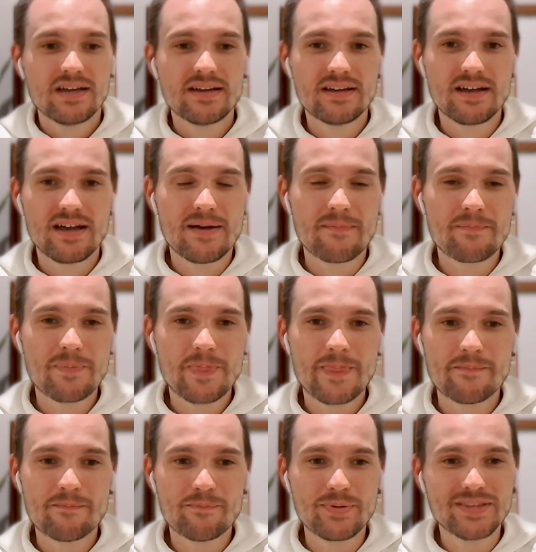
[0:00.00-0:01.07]

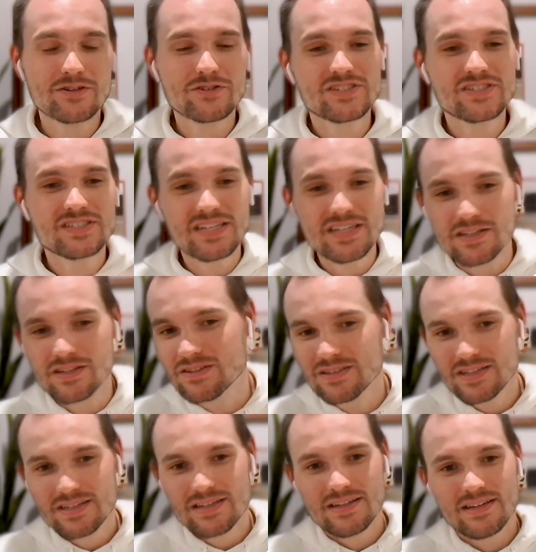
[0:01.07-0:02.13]
But there's still,